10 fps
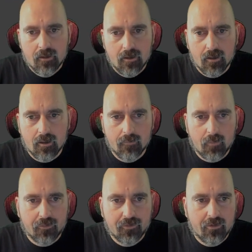
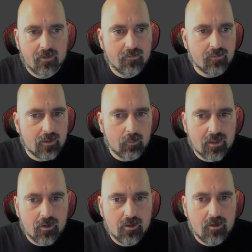Alternatively, we
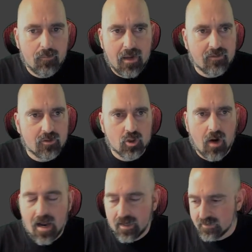could make the
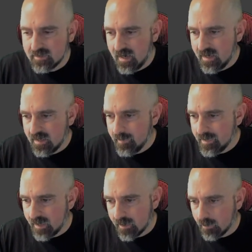track a tiny
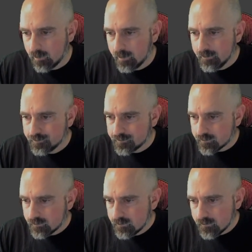bit narrower,
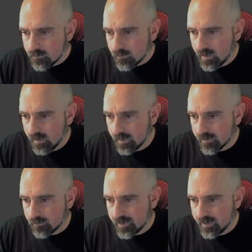
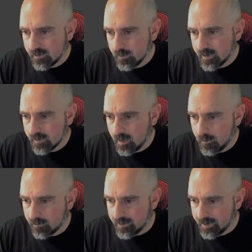and we can come
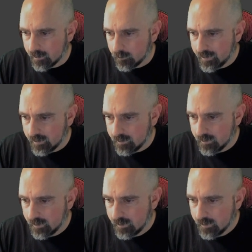over here and we can
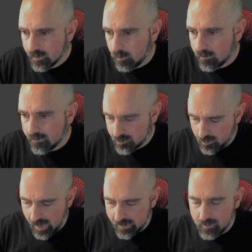come over to the
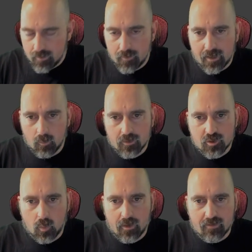track and maybe make it
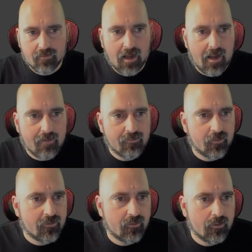125
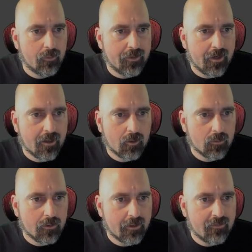so it's a little bit
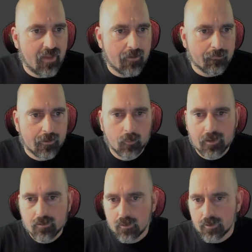narrower, gives that rear
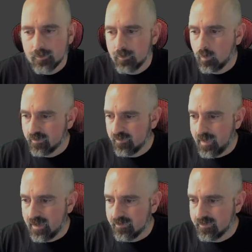wheel a little bit more
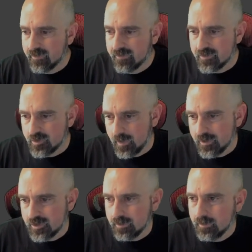space in this
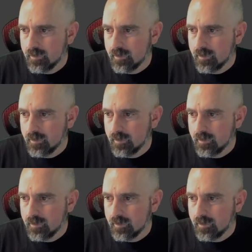situation.